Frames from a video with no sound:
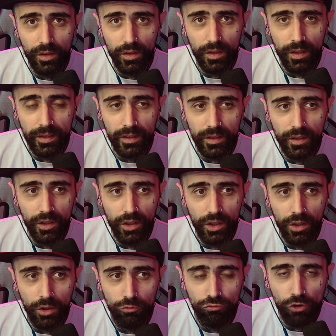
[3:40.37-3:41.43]
like
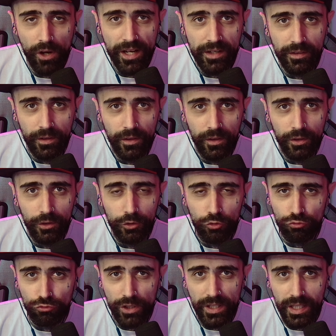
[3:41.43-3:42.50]
a red
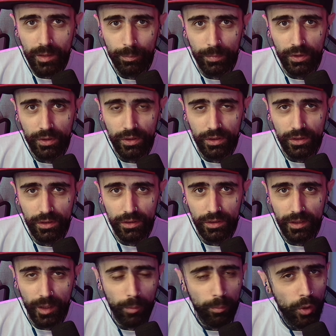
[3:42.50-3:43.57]
grape,
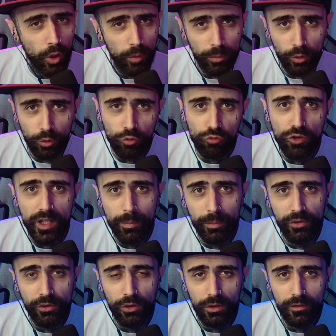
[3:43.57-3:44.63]
a purple grape
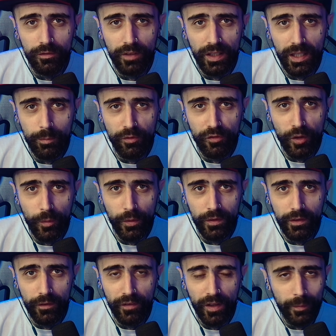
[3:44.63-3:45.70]
sort of vibe from it,
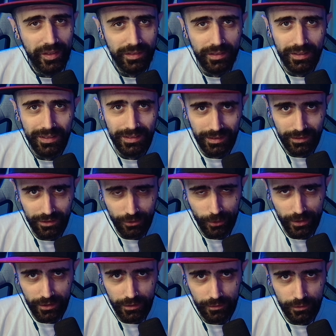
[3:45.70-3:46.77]
if that makes any sense to
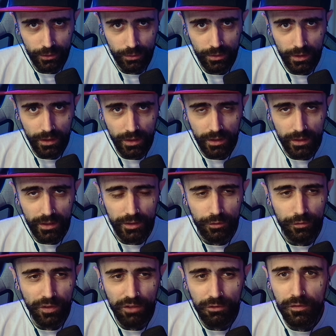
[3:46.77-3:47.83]
any of you. It's
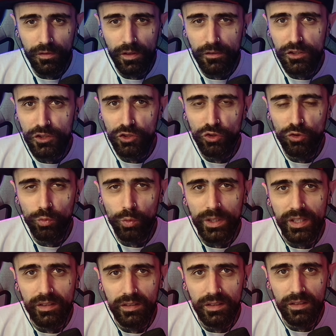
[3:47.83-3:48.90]
very, very sweet,
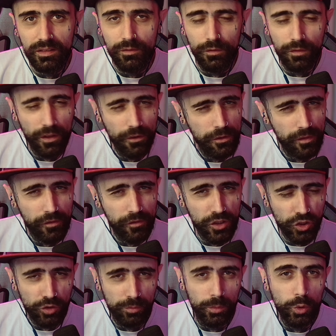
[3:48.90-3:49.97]
very, very
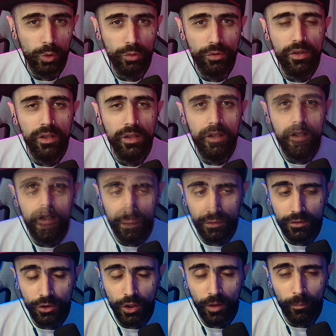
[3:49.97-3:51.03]
smooth.
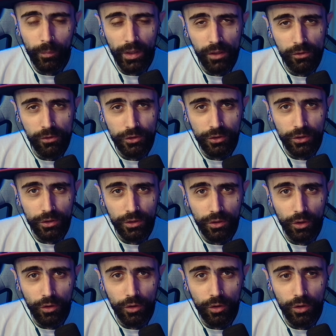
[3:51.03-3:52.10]
To compare it to the
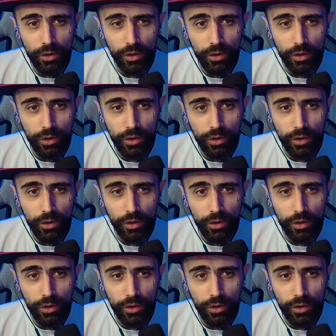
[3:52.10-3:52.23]
other